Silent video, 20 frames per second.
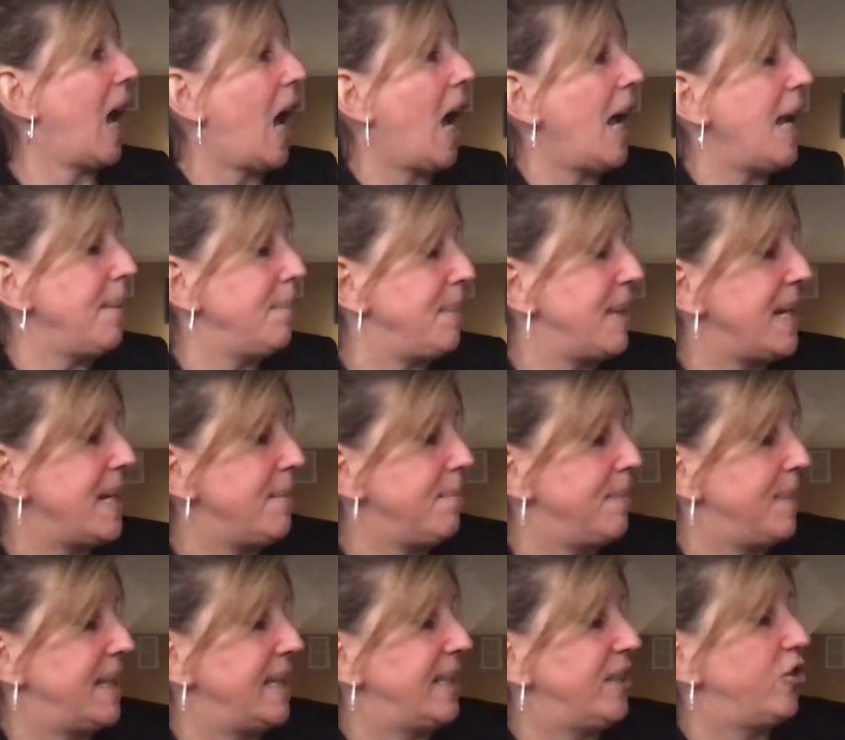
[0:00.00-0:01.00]
I meet
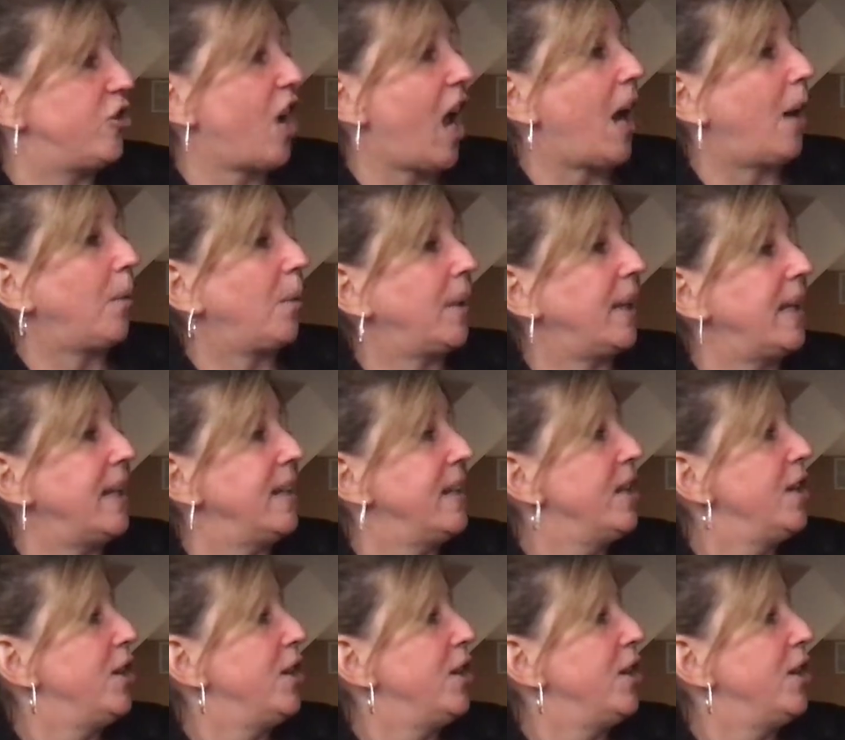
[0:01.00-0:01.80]
Ms. Jacqueline.